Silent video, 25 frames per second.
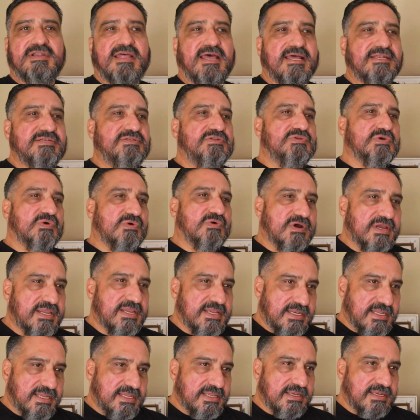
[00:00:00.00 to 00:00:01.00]
they're not
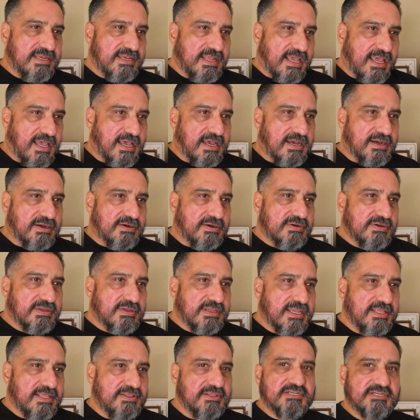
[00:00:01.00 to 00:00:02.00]
doing now,
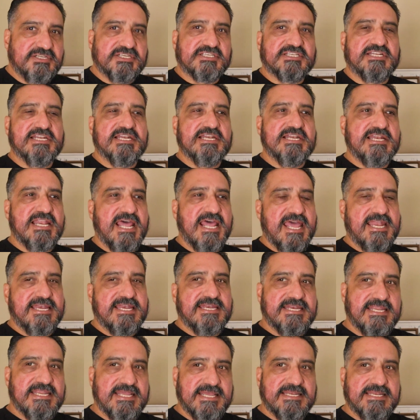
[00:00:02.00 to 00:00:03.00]
and they're just
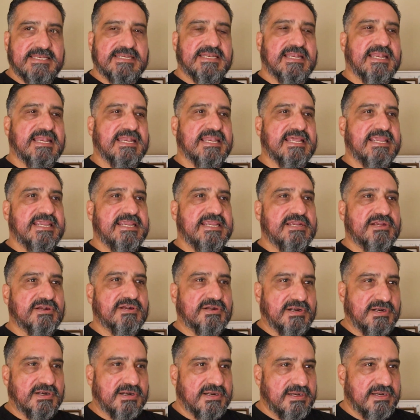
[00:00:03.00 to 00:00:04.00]
letting it
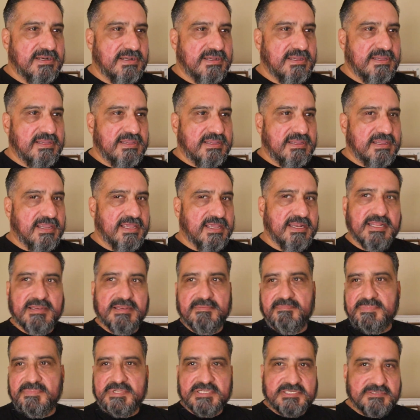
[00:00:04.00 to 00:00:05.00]
linger, and
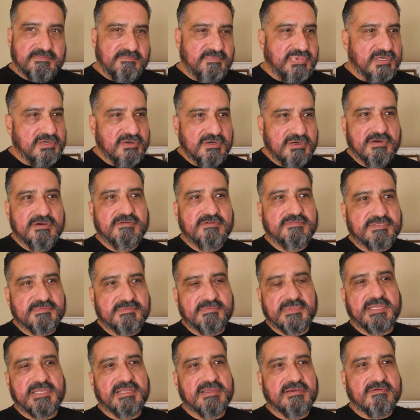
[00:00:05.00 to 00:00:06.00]
it just
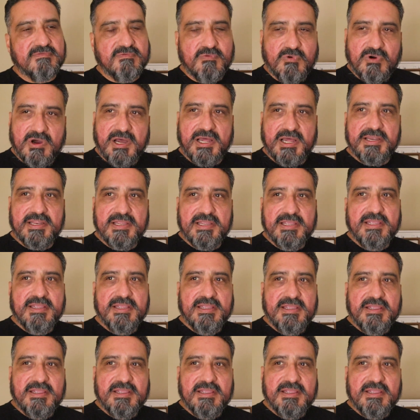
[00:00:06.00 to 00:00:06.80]
behooves me of why?